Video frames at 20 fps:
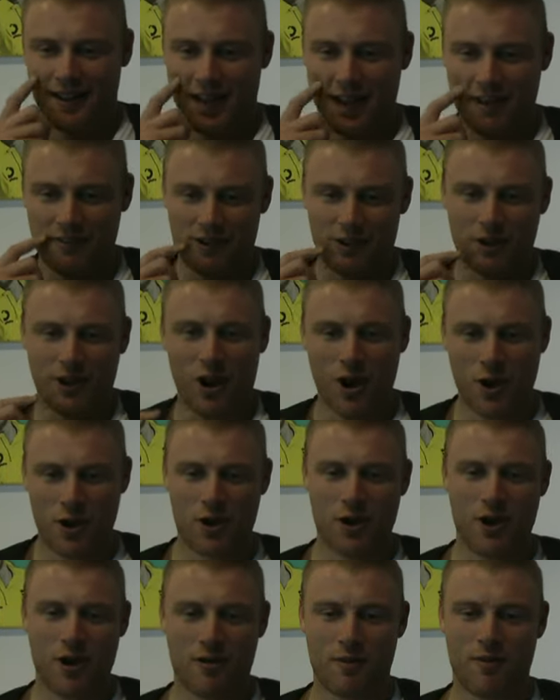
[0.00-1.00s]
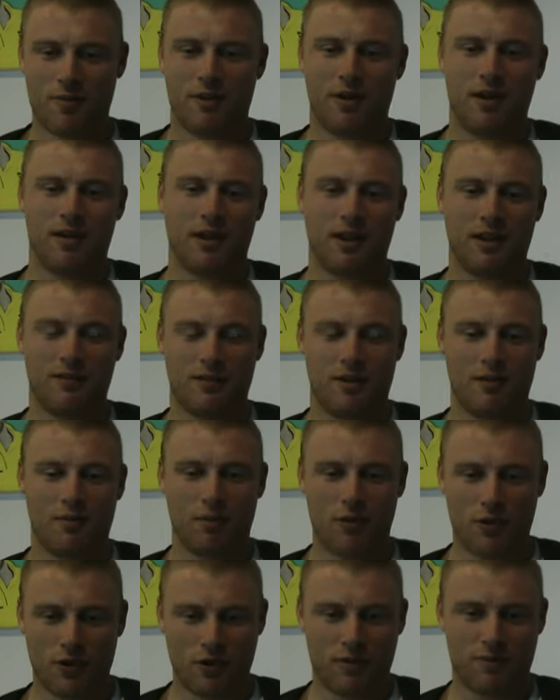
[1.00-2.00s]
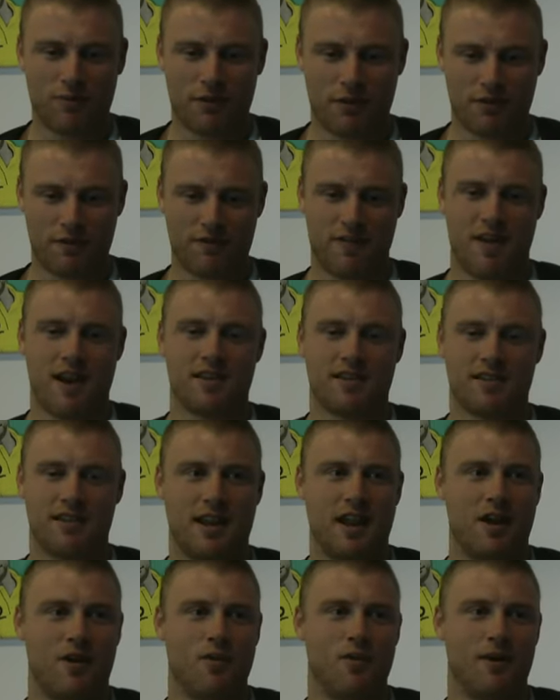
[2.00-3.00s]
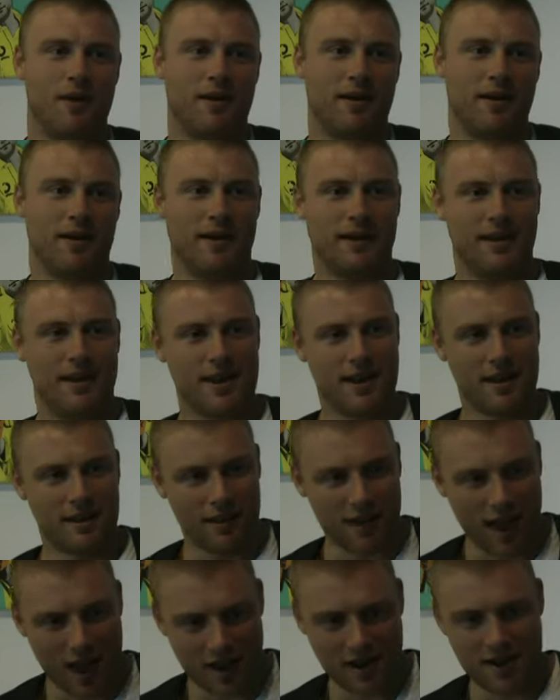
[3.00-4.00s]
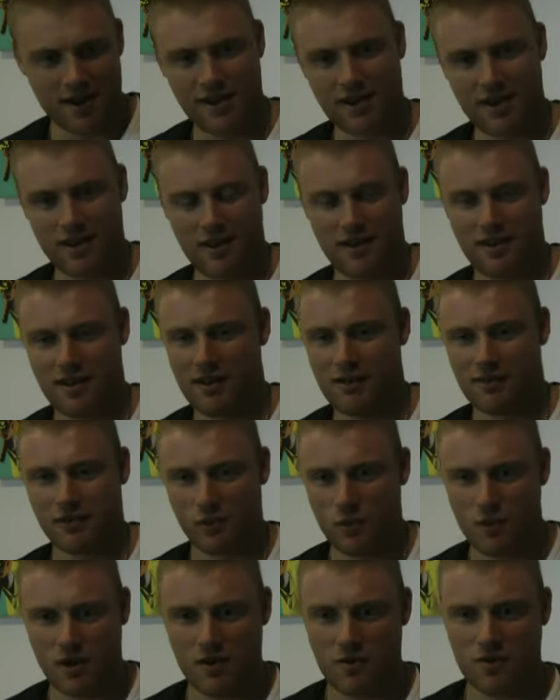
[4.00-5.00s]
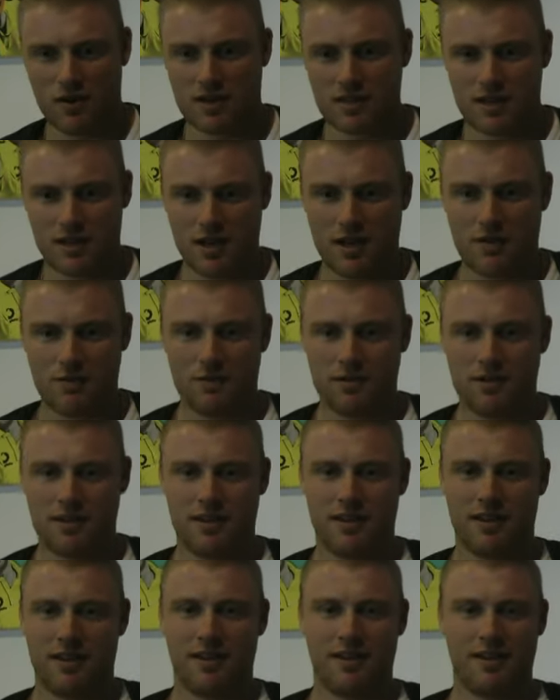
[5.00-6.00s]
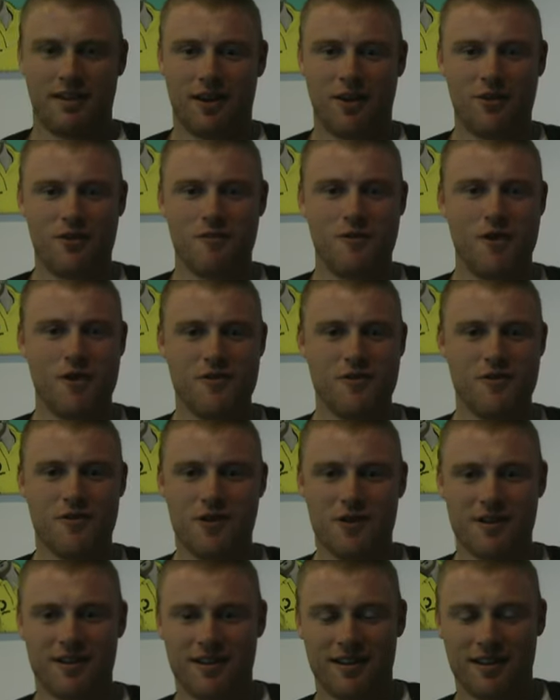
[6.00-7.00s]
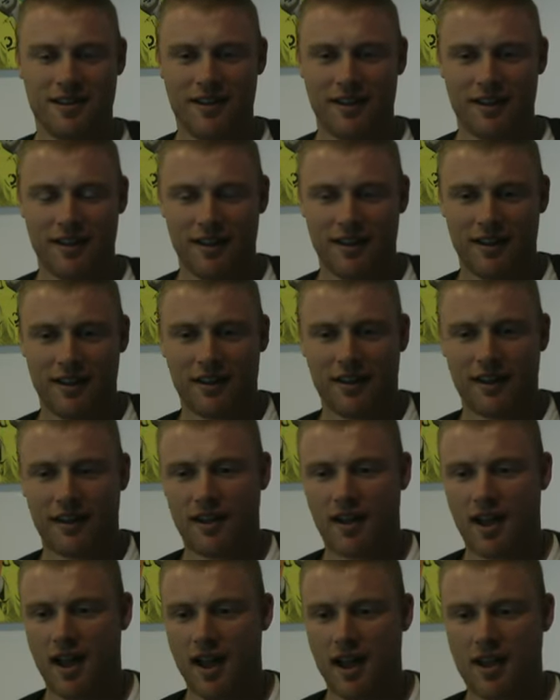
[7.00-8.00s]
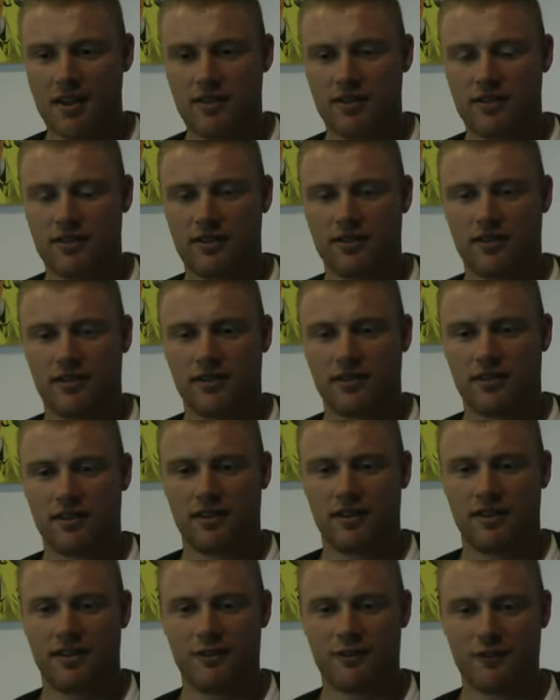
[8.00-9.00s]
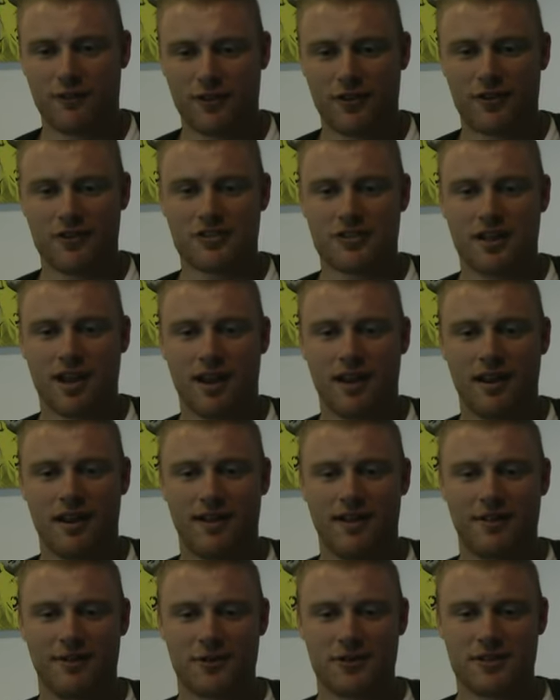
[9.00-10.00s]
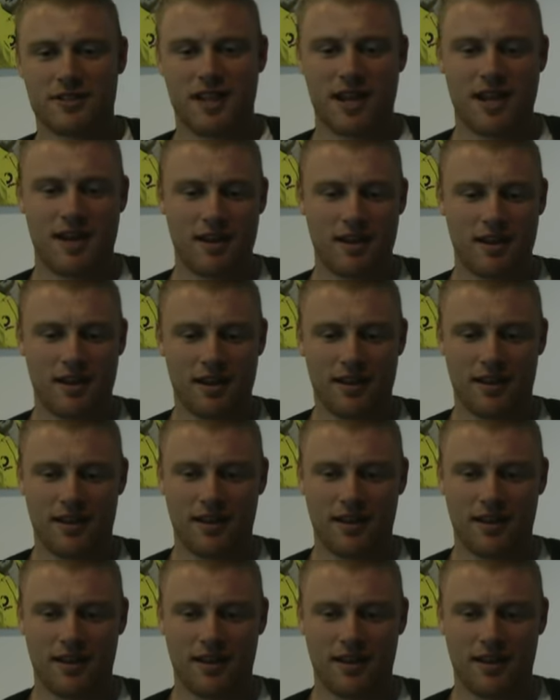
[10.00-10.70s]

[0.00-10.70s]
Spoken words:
having got on an aeroplane, given a bulletproof vest and helmet, and then landed, to me, which seemed on the moon. And the first night we were staying